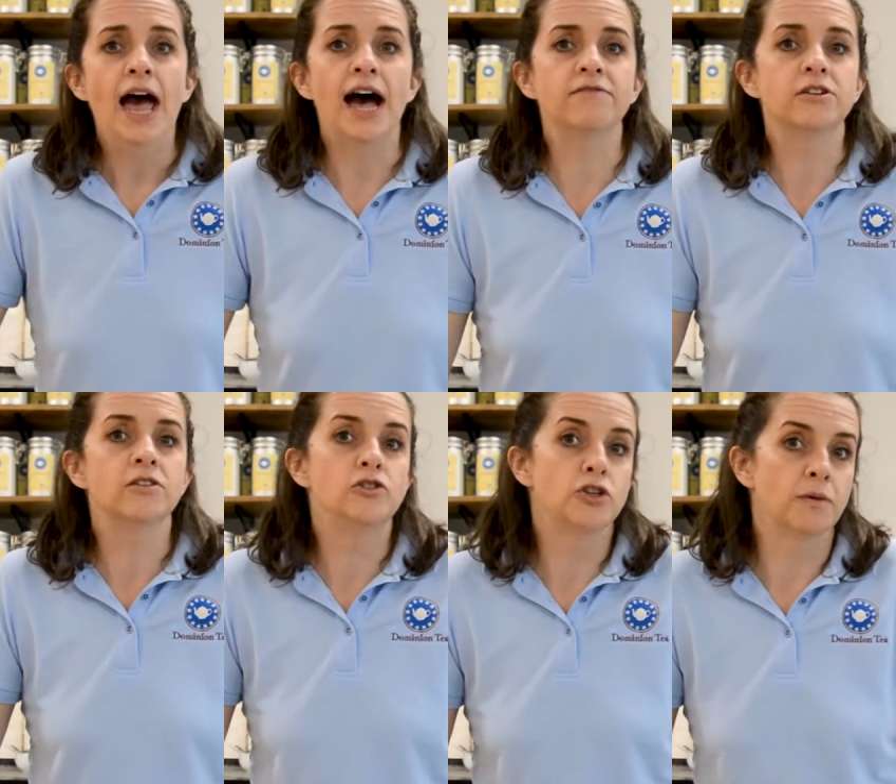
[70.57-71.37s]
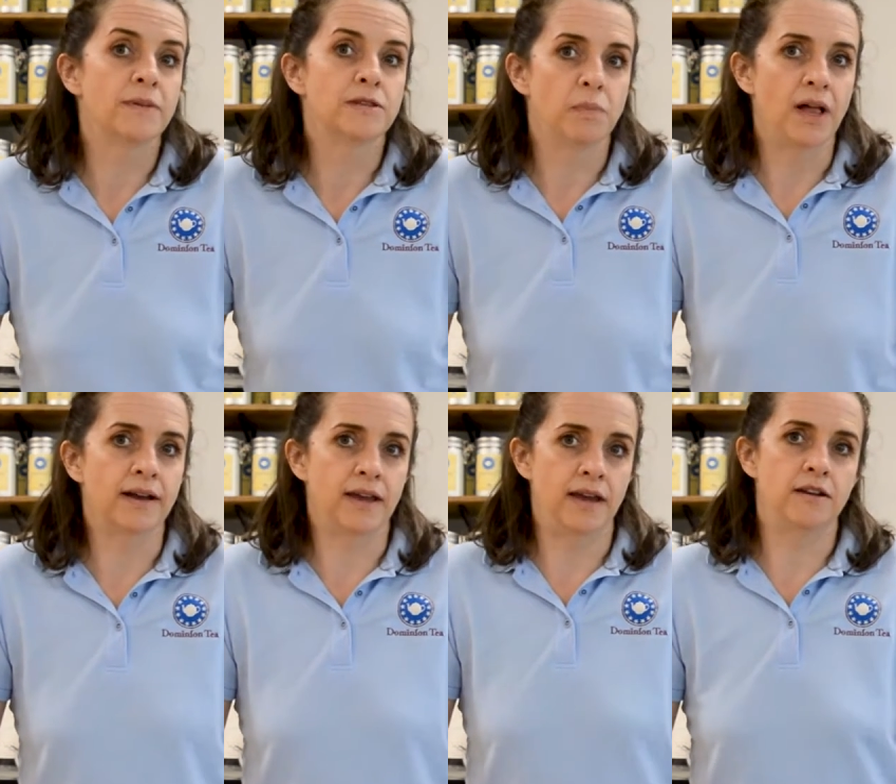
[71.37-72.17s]
after the Germans
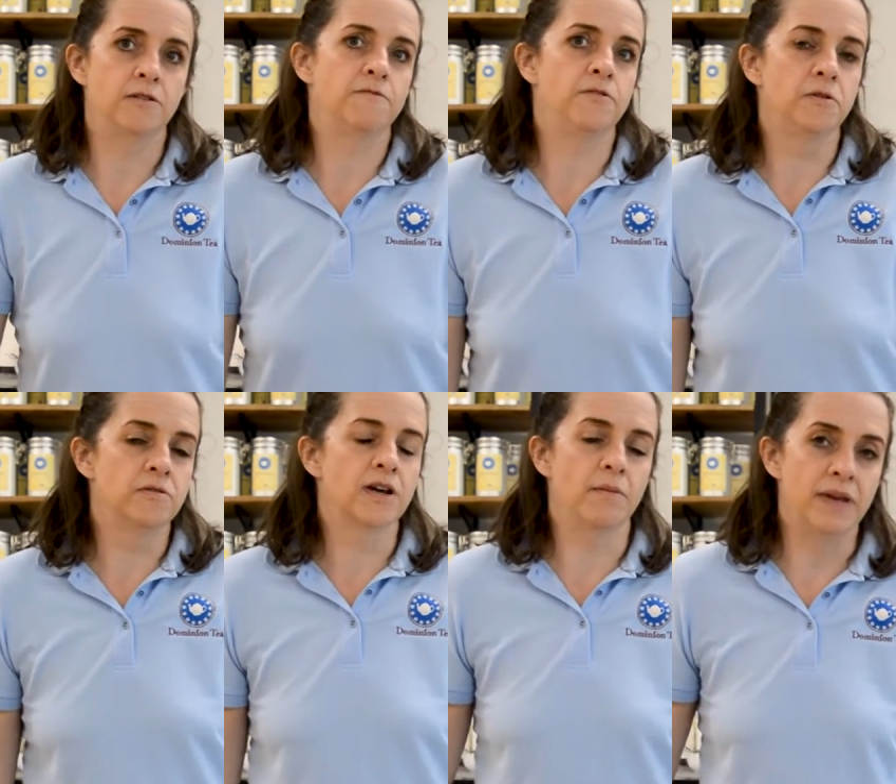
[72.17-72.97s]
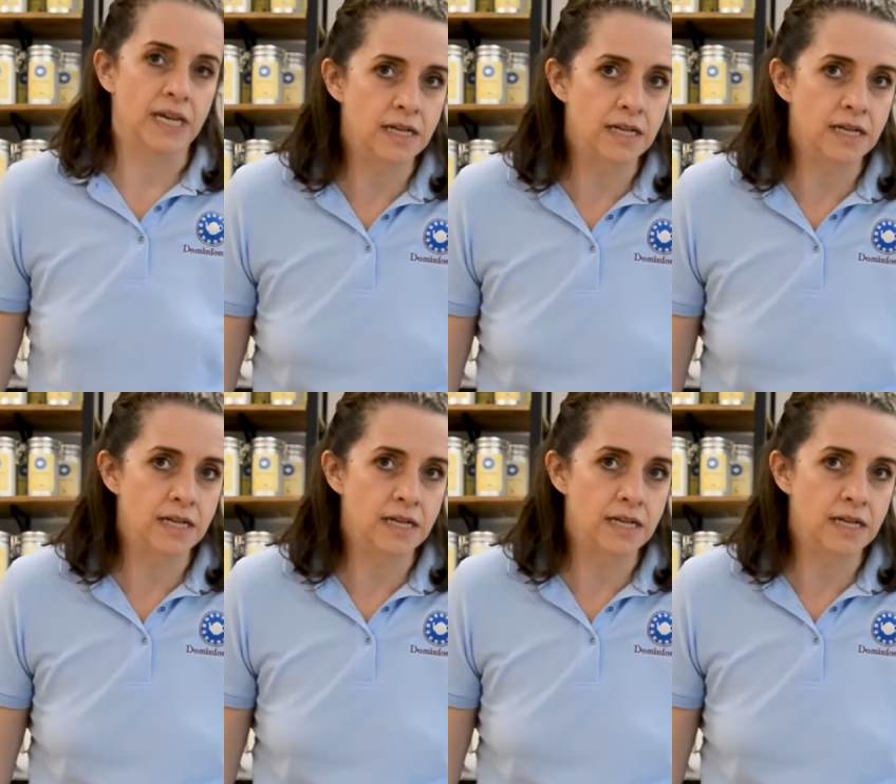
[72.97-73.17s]
blockaded food coming